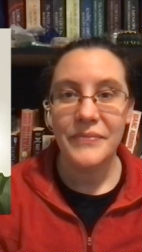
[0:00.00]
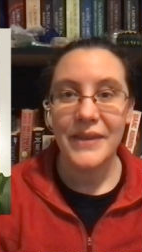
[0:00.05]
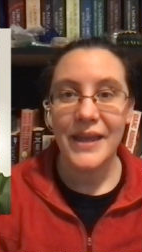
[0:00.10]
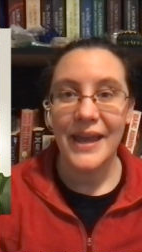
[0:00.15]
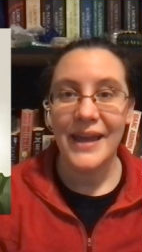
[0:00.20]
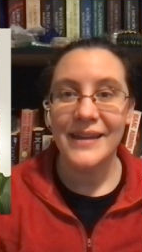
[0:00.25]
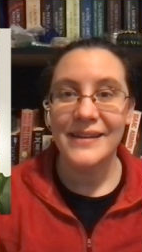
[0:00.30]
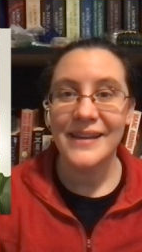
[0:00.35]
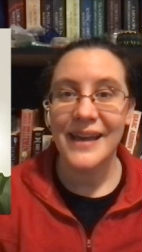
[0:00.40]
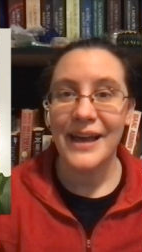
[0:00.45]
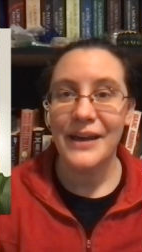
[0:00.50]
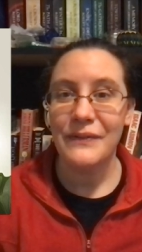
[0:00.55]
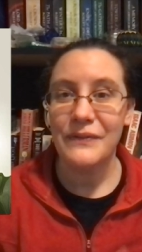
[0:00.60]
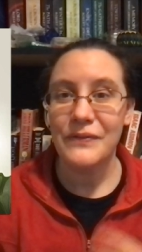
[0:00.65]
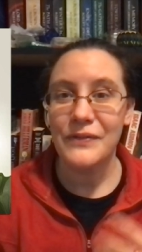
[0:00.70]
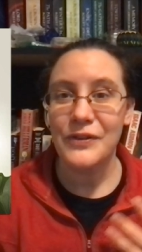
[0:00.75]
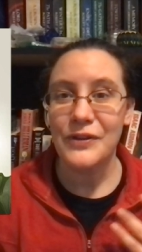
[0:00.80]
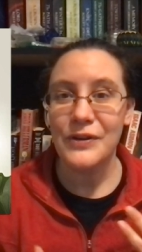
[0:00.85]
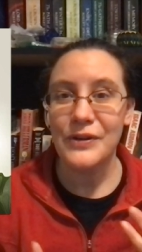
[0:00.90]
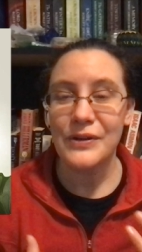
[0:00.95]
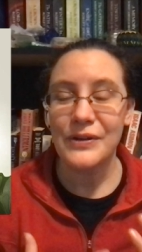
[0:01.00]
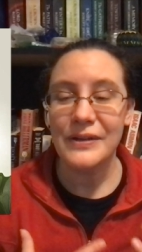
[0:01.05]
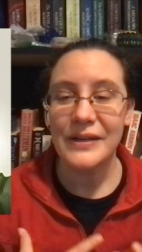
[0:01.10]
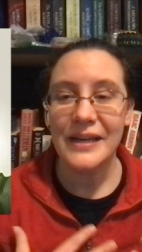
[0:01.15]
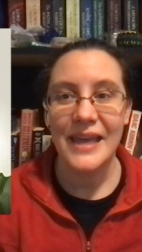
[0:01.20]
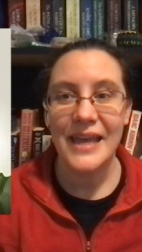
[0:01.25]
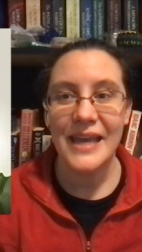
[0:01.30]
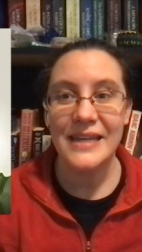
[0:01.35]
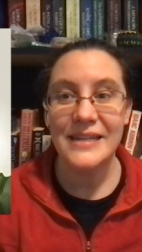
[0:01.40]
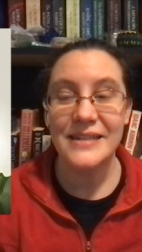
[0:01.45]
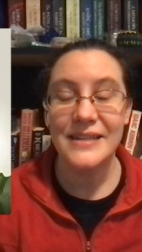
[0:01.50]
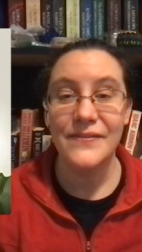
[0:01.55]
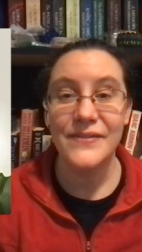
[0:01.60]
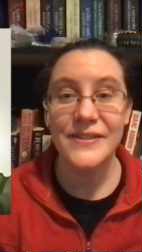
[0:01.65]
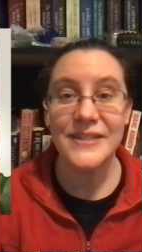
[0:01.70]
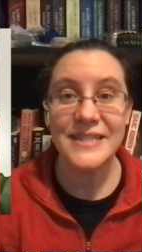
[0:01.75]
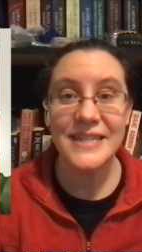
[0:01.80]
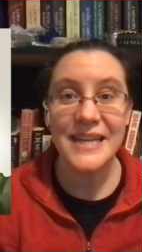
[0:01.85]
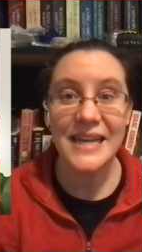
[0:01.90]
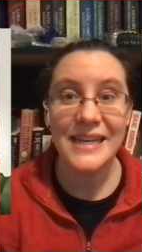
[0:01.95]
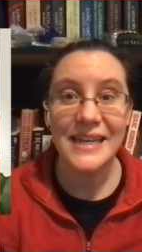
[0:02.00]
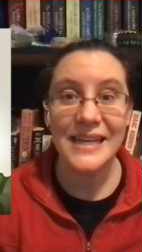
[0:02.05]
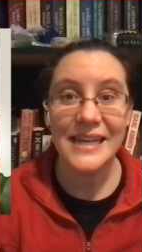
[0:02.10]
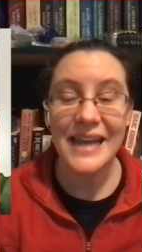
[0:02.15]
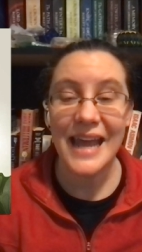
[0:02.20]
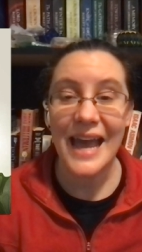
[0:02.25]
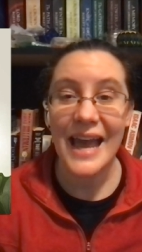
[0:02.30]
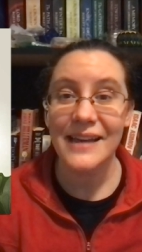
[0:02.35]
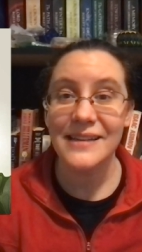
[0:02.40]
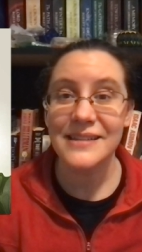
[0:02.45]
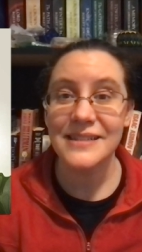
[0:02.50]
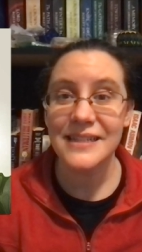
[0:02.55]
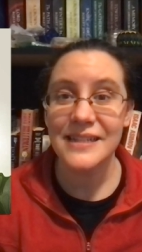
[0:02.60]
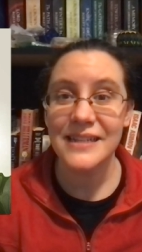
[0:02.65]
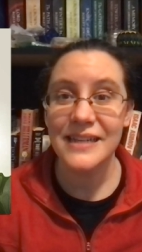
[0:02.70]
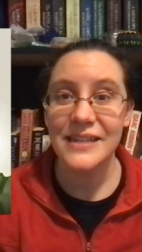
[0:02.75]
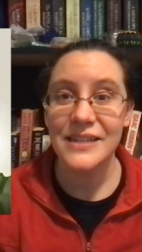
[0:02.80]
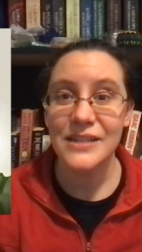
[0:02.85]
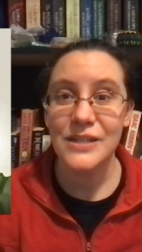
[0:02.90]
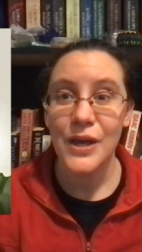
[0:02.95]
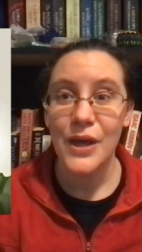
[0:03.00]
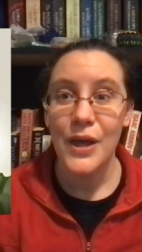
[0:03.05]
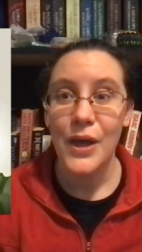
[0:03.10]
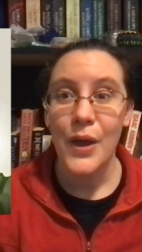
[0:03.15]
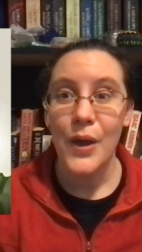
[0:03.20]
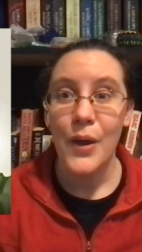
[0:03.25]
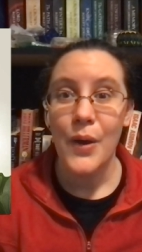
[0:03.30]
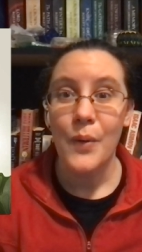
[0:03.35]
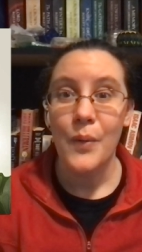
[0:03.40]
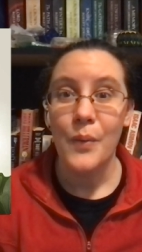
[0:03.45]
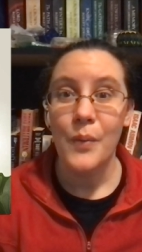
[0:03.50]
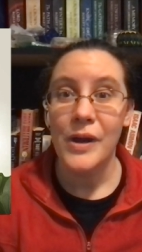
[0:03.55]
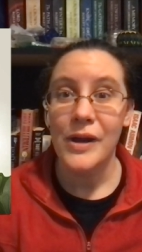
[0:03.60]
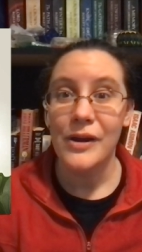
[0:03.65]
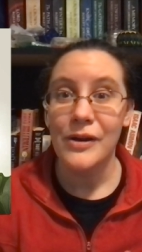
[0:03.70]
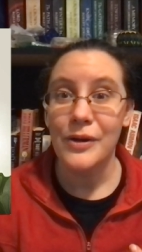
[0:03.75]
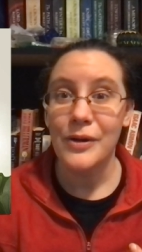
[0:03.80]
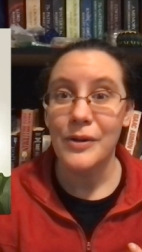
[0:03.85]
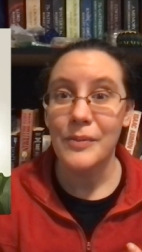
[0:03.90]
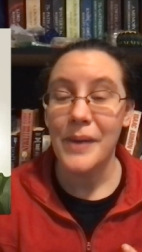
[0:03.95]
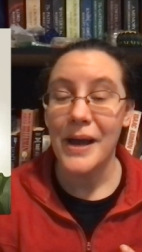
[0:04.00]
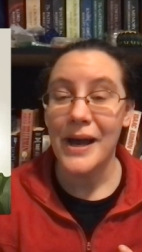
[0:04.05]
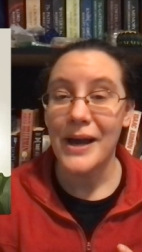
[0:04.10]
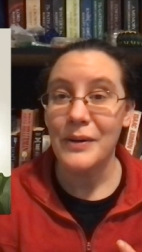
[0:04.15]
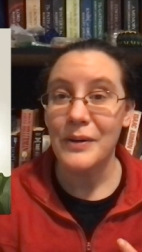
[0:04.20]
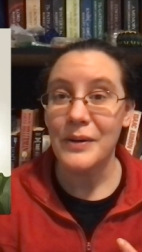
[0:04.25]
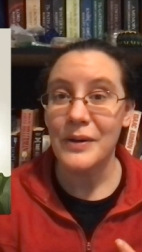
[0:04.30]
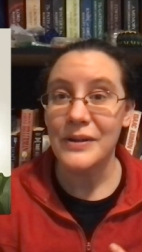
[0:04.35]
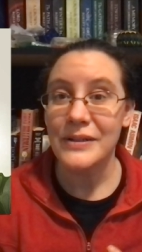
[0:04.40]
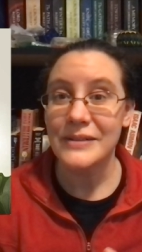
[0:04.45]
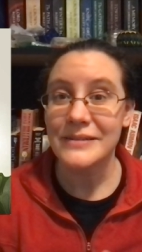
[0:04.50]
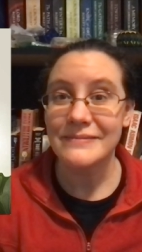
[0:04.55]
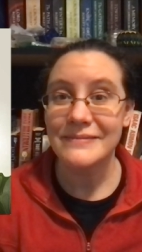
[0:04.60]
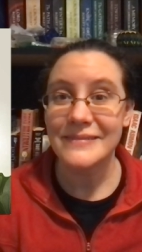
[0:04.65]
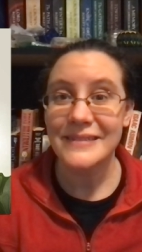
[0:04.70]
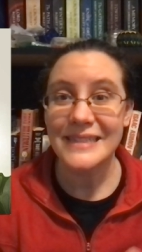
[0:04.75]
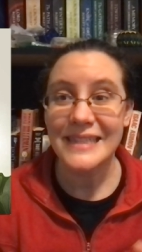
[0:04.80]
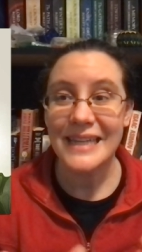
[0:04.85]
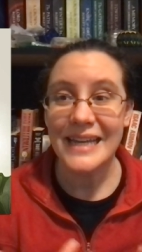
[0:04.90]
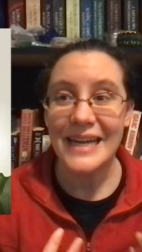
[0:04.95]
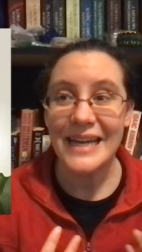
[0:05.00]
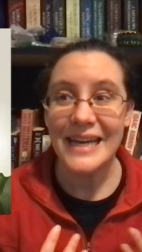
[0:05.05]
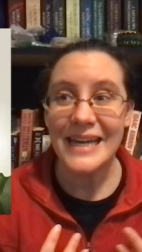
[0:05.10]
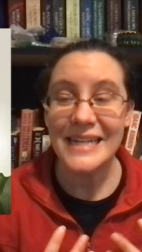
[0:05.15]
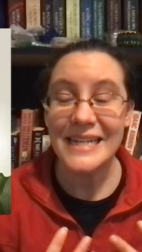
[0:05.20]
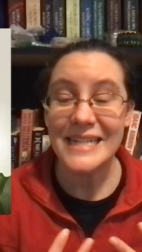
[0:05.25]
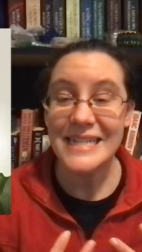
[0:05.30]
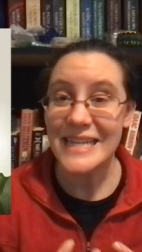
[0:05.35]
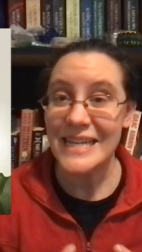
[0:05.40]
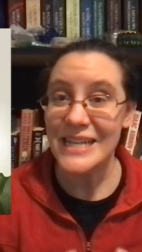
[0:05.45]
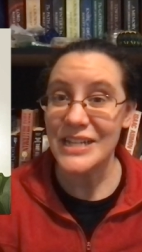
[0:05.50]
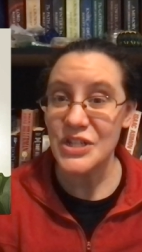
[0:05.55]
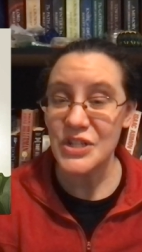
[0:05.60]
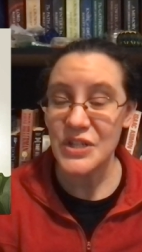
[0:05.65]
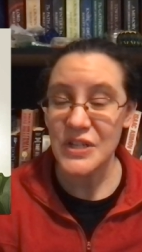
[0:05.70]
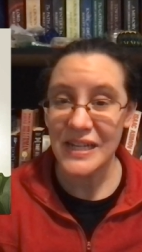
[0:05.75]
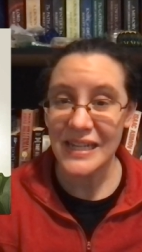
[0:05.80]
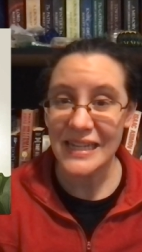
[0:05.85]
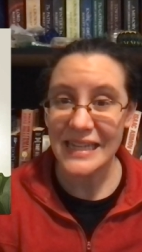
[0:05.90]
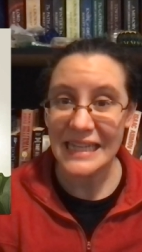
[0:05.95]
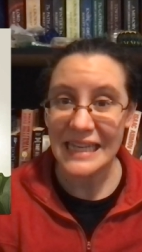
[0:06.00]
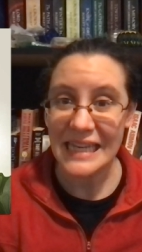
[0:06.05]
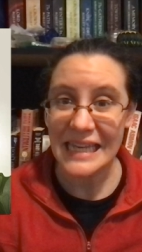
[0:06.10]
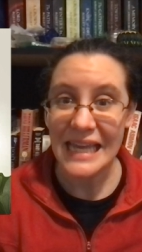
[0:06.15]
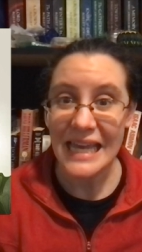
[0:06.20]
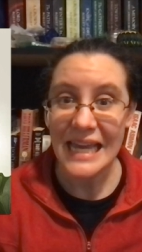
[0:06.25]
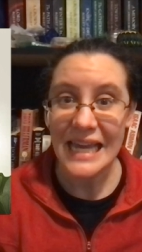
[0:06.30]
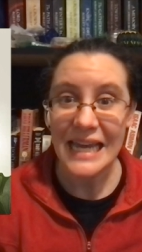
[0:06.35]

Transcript: And after a devastating accident where her power unintentionally